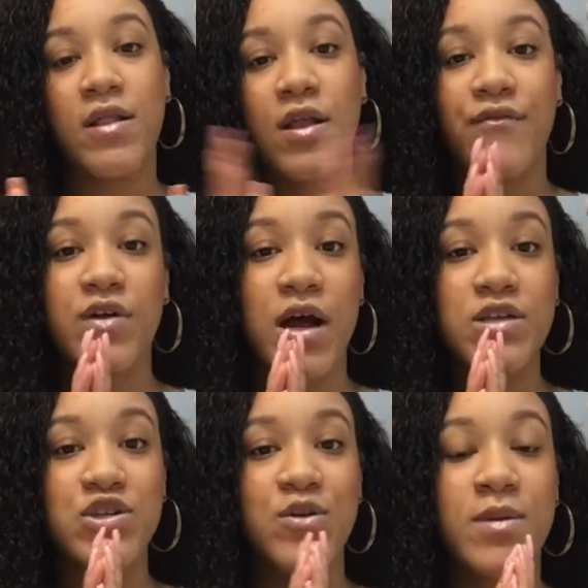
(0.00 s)
Love you
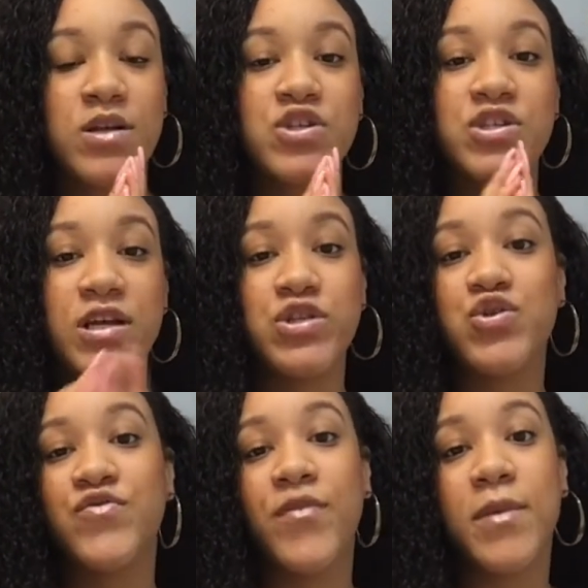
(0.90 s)
guys so much. Stay
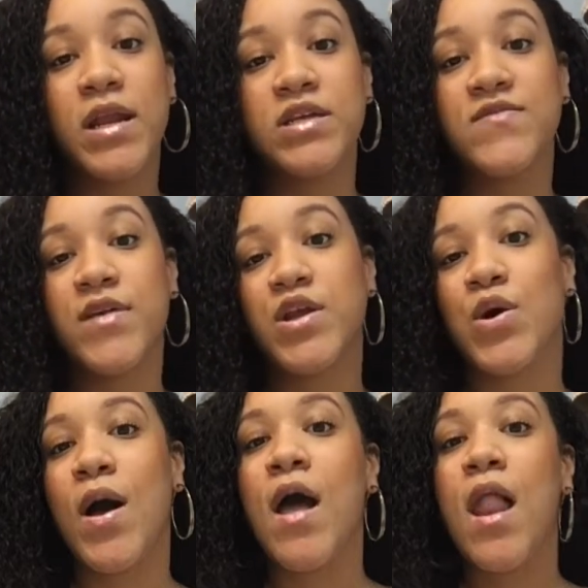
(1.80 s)
tuned for my next
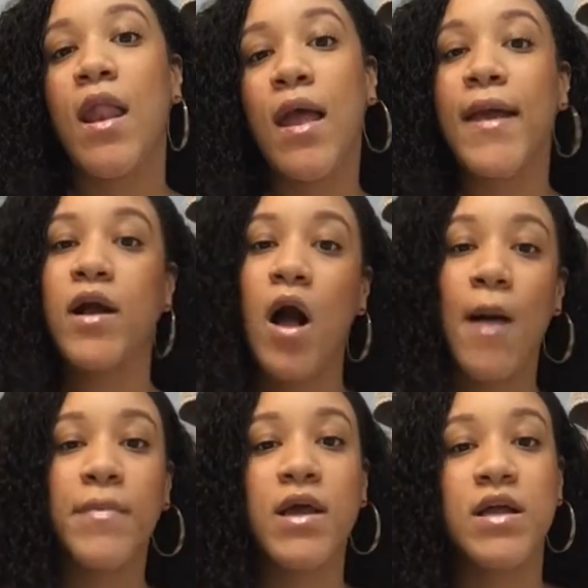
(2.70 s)
video. Like,
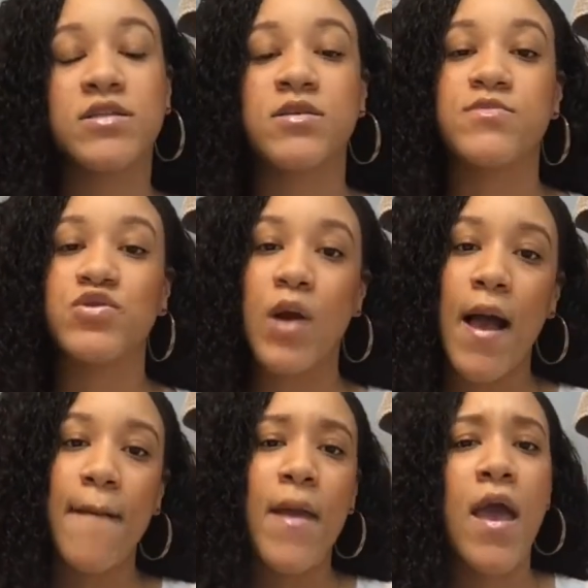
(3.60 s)
comment, and
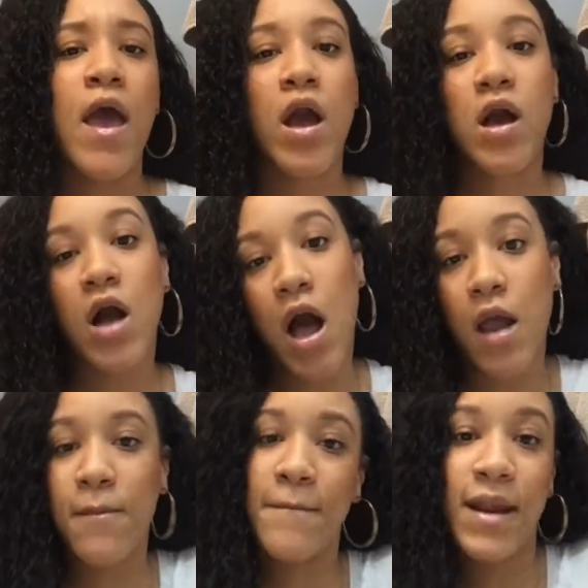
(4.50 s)
subscribe, and
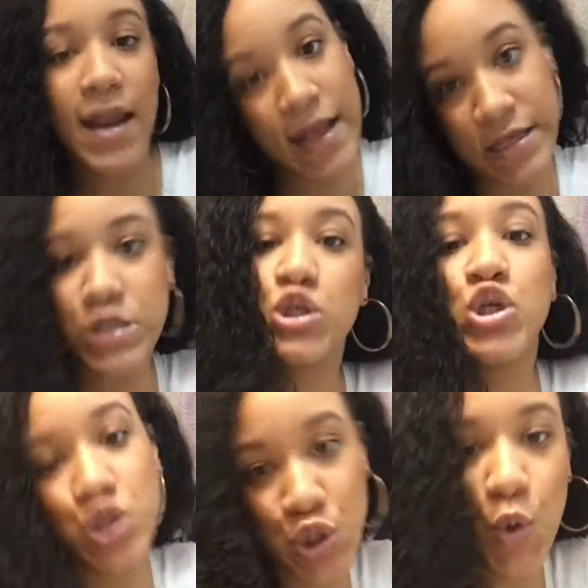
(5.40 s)
God bless
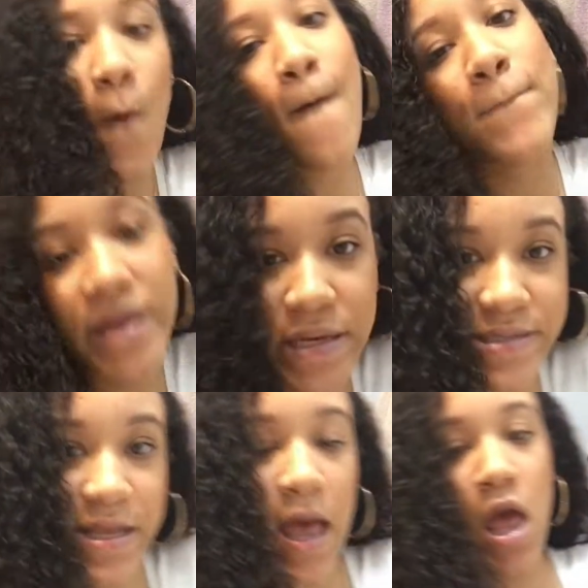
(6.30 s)
you.
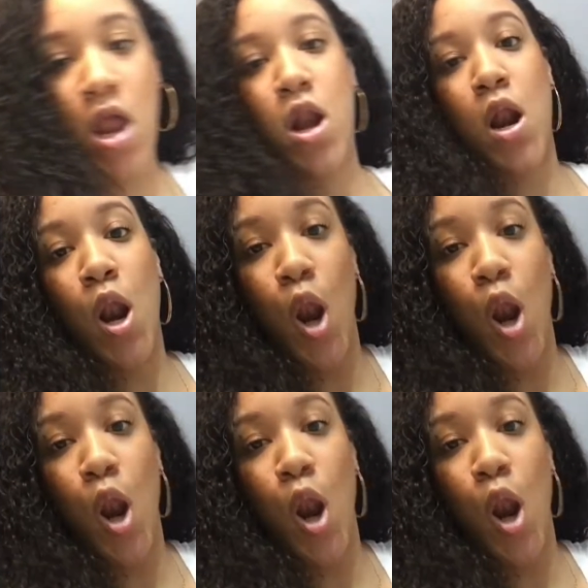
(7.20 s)
Peace and